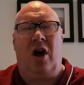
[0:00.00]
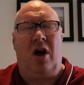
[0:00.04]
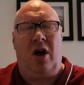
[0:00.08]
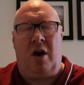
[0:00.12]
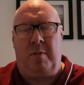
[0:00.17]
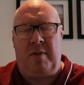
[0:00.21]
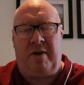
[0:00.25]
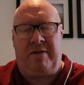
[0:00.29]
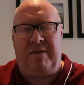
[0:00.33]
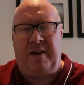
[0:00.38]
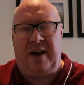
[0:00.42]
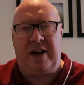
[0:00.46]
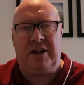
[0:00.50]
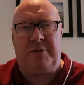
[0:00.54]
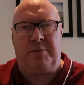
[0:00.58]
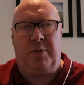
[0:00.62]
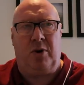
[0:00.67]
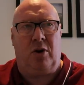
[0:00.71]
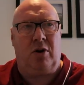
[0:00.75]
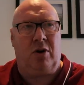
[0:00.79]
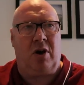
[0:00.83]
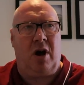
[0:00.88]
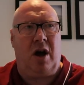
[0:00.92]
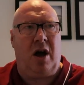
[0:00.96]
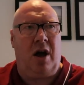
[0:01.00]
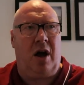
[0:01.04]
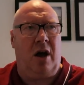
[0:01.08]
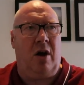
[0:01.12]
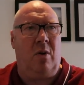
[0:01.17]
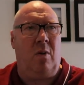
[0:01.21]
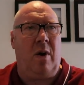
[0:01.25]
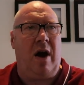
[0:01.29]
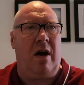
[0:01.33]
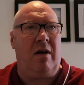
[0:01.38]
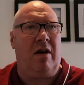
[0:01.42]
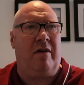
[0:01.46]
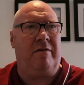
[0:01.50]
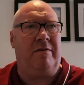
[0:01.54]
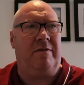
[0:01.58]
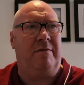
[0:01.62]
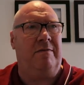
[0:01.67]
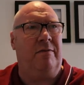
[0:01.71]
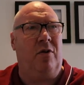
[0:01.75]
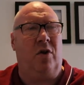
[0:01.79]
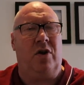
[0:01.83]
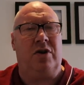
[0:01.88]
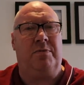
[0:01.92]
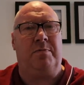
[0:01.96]
on my Facebook, where I've
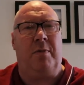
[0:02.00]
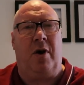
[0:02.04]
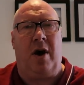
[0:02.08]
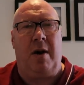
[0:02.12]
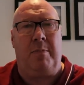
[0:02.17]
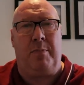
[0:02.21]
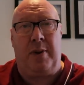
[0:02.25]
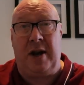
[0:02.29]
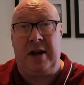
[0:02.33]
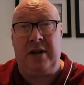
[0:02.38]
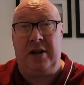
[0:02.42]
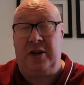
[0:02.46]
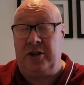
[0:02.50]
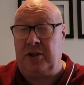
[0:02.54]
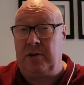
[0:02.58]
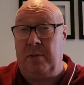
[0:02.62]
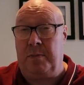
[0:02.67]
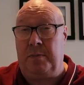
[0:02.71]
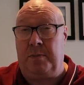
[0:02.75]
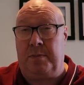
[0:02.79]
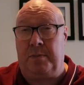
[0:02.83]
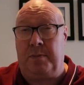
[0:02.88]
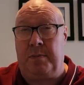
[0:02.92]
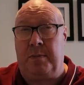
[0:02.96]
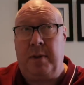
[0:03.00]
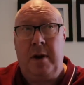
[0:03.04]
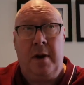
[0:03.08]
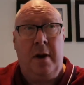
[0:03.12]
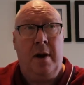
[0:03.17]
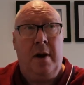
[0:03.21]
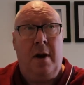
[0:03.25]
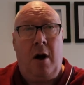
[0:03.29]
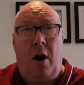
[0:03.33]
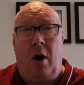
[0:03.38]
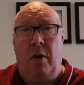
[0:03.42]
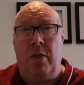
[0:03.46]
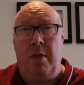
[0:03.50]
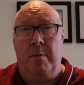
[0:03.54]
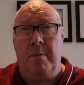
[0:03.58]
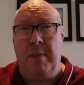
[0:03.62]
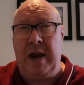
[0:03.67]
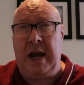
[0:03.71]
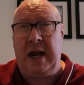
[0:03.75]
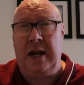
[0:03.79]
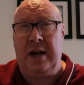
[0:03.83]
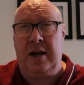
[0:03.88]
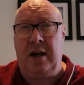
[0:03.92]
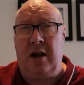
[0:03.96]
voiced my opinions on the
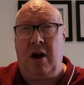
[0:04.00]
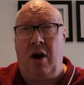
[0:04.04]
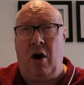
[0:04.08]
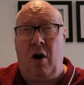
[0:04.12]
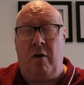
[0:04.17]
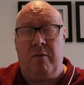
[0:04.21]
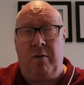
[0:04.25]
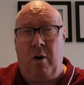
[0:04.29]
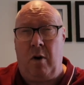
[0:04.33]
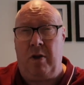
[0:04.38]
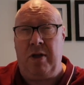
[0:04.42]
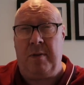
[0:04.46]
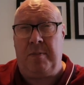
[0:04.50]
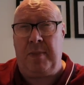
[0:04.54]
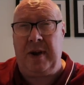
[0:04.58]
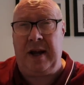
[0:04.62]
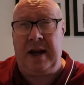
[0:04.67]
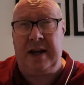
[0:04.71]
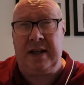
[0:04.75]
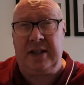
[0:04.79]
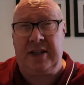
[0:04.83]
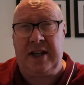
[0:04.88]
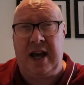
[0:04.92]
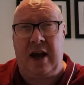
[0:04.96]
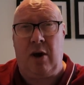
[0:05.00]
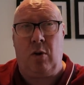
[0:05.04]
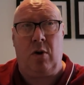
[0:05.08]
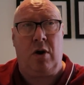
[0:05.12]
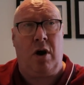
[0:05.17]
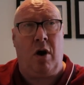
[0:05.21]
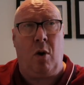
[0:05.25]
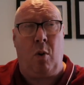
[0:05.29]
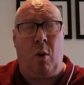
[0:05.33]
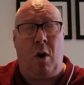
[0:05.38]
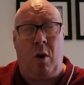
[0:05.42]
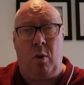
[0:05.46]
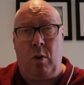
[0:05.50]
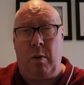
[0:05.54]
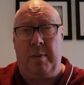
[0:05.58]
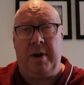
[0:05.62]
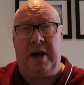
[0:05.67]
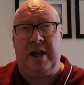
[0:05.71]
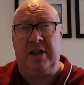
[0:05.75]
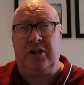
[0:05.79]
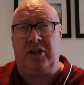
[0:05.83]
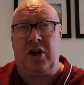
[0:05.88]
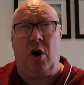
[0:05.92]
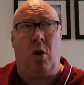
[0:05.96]
media of what they're being told, or what we're
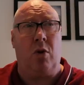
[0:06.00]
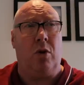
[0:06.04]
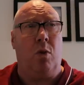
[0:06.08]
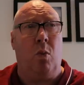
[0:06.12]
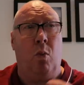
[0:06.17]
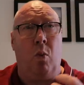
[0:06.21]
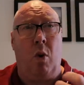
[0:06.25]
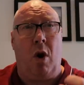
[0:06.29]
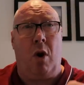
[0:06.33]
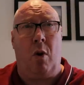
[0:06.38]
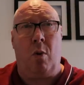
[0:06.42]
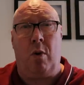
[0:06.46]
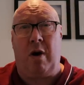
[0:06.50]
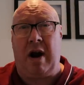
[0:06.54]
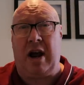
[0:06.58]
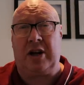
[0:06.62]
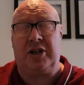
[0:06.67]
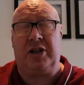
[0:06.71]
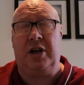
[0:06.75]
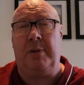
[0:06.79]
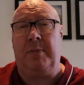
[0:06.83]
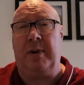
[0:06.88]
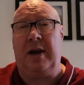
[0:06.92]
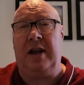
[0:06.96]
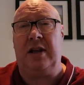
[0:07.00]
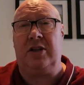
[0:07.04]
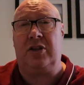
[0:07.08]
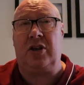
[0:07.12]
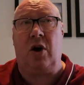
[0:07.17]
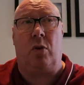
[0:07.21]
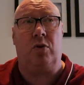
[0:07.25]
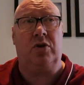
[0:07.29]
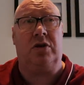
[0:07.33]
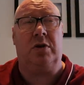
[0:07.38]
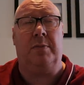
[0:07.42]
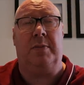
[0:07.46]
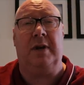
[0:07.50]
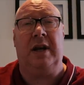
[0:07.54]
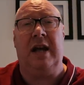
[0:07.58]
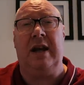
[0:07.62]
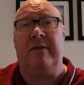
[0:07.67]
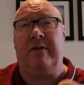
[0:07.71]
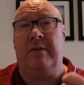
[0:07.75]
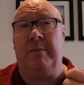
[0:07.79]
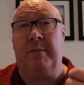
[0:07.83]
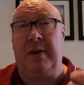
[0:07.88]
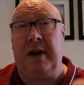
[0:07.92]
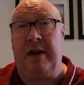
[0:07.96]
being told, and what we're actually being told to
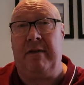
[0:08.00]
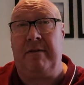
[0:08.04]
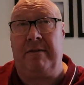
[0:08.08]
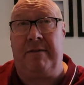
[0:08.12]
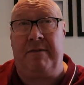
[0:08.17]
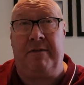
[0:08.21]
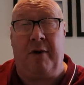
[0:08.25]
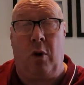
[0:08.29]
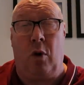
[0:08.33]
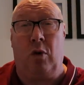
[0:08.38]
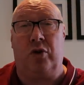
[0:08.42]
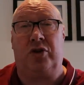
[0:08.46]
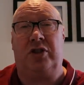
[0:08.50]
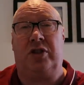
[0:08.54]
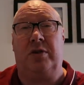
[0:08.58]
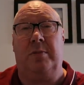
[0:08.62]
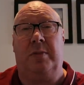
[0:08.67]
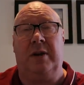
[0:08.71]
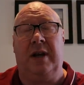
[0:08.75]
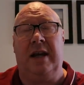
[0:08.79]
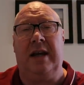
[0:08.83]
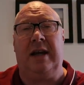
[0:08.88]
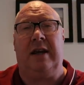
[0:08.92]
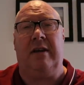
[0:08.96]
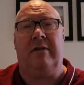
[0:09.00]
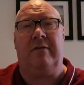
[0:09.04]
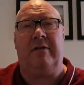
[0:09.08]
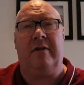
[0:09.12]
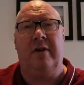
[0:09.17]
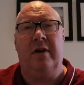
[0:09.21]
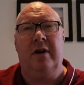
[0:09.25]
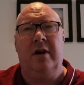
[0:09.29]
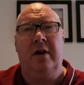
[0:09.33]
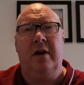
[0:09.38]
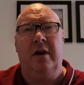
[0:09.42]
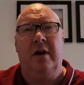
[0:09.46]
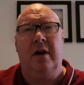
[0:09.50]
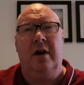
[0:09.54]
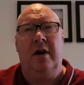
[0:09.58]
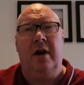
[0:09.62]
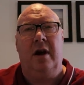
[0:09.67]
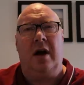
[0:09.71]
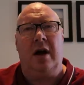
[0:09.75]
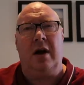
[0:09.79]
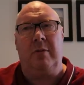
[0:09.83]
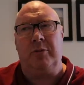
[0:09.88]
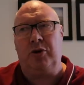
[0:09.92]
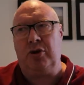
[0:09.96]
believe and being forced to believe.
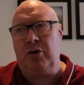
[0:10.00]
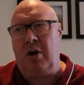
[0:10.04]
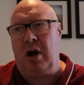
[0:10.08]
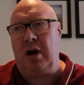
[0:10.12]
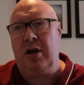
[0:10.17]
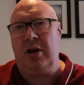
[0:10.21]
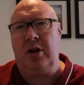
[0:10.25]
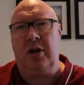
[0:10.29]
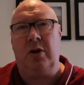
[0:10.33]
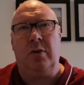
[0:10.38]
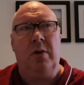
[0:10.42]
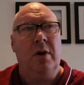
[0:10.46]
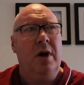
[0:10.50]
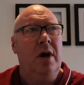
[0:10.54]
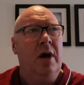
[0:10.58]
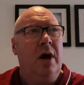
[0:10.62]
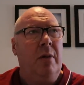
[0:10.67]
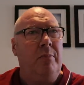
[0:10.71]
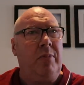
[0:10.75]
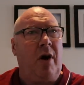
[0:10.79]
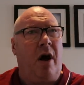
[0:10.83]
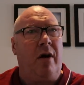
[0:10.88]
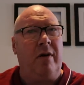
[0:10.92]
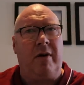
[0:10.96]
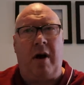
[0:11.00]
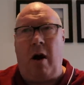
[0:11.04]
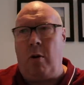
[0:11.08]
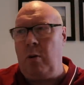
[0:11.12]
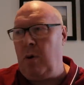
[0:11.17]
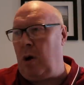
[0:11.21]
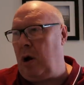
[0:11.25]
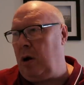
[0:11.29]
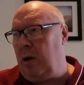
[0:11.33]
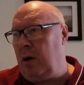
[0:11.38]
And I'm trying to do, but I